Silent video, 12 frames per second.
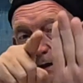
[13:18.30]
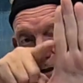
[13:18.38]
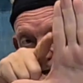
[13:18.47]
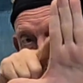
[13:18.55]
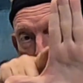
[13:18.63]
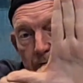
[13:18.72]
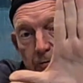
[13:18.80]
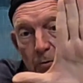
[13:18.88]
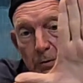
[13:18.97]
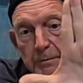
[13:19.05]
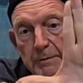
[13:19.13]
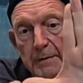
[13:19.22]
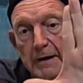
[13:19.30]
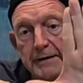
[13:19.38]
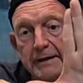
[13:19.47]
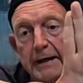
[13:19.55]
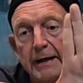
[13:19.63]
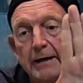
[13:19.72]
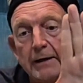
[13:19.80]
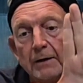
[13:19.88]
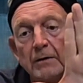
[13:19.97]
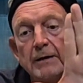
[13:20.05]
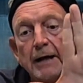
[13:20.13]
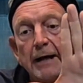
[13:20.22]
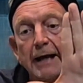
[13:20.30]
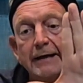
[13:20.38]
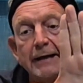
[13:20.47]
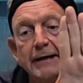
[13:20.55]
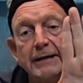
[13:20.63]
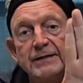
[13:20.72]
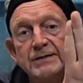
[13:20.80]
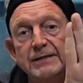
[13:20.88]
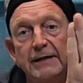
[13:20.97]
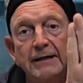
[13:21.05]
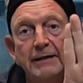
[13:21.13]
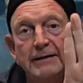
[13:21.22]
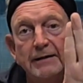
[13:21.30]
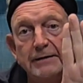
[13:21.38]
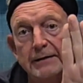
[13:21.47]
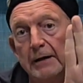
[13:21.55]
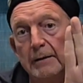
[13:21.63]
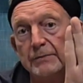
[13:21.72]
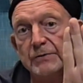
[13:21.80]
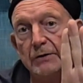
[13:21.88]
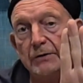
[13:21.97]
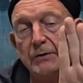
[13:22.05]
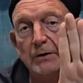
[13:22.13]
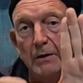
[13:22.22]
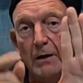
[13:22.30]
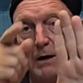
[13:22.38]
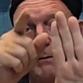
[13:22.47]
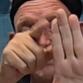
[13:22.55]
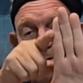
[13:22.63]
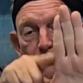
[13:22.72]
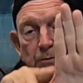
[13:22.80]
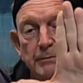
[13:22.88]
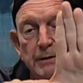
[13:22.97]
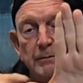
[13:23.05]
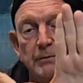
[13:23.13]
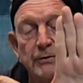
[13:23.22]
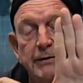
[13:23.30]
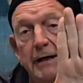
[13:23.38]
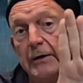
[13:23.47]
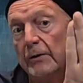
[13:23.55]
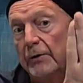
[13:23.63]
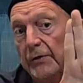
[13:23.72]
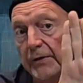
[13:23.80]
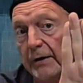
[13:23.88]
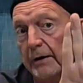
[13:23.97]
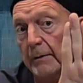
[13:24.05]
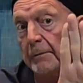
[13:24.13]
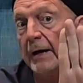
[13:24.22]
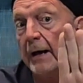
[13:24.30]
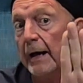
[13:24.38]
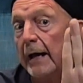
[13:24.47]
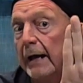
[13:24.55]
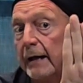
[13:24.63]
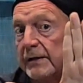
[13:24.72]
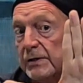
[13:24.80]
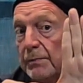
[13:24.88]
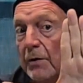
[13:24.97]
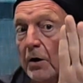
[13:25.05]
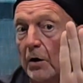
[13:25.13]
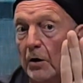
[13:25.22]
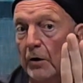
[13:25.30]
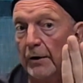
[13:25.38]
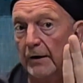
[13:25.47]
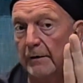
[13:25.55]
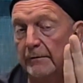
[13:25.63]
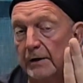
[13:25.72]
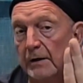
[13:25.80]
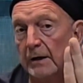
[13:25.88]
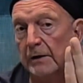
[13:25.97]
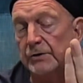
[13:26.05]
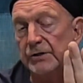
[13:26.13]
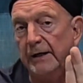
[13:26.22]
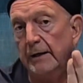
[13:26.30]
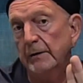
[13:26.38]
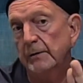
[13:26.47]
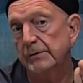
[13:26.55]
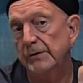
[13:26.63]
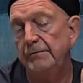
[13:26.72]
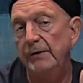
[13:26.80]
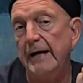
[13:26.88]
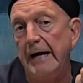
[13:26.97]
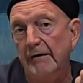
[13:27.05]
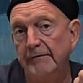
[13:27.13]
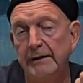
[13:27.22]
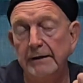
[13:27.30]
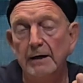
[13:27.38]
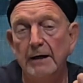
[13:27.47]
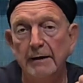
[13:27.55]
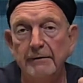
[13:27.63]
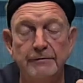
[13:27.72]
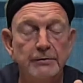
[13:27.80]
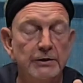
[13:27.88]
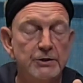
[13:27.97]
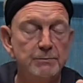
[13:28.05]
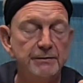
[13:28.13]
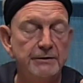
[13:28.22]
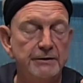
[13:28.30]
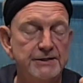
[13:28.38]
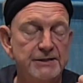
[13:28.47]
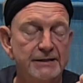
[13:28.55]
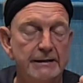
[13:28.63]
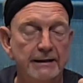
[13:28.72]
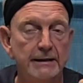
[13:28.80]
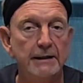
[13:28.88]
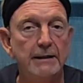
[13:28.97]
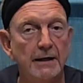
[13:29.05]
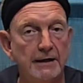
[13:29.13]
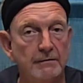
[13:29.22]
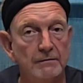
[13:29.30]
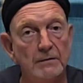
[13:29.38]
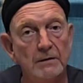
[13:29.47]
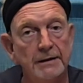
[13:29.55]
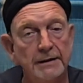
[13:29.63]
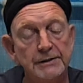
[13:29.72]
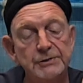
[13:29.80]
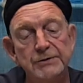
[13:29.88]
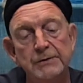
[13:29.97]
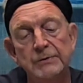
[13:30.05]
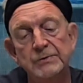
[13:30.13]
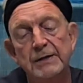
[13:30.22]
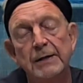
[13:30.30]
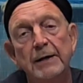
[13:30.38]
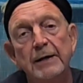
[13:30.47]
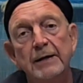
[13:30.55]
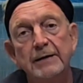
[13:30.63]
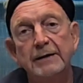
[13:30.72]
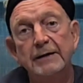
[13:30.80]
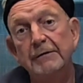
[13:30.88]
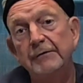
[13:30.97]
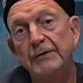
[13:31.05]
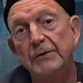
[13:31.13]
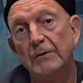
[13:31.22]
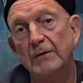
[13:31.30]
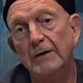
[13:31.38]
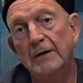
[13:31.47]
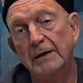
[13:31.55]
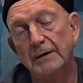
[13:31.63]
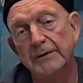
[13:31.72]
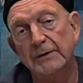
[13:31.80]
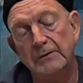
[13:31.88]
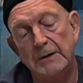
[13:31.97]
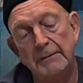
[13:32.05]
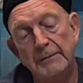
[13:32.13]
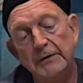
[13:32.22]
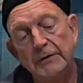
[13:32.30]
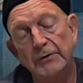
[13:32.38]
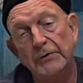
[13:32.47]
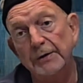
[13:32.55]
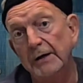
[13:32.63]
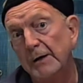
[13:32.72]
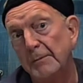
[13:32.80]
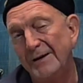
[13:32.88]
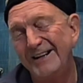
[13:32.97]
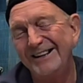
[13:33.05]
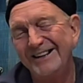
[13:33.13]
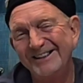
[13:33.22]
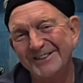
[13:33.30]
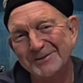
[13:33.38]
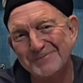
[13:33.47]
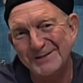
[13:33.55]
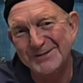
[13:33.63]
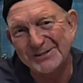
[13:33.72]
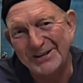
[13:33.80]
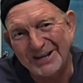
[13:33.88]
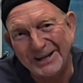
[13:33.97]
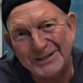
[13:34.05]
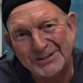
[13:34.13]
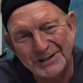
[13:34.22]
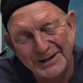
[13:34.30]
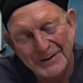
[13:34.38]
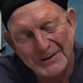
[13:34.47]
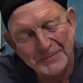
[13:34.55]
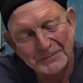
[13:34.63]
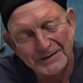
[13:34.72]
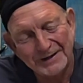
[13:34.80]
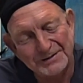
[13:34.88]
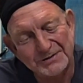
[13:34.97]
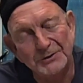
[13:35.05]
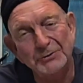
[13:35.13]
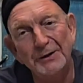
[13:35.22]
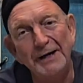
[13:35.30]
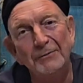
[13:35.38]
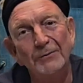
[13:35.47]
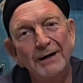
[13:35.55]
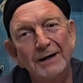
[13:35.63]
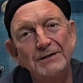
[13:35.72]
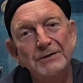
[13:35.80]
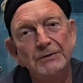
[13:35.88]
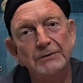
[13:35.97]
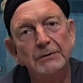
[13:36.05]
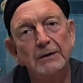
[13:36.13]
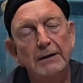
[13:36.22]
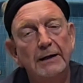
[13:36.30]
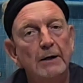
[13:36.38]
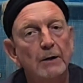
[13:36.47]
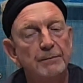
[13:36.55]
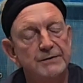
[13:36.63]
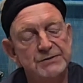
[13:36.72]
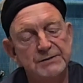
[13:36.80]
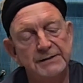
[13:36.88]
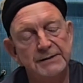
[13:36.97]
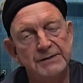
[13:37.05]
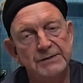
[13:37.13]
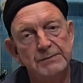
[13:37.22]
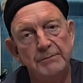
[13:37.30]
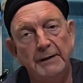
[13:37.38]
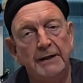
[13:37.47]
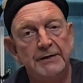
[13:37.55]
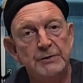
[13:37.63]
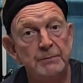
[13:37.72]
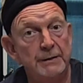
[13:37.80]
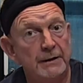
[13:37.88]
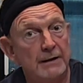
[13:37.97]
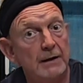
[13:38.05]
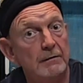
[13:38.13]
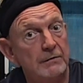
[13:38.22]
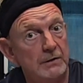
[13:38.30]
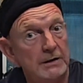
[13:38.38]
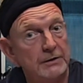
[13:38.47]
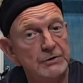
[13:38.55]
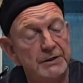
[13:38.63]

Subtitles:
is formed by the L and ends in the thumb. So you can always remember that your thumb is part of the lung channel. So if you're experiencing any kind of lung issues, then giving your thumb a little massage is a great way to help assist management of lung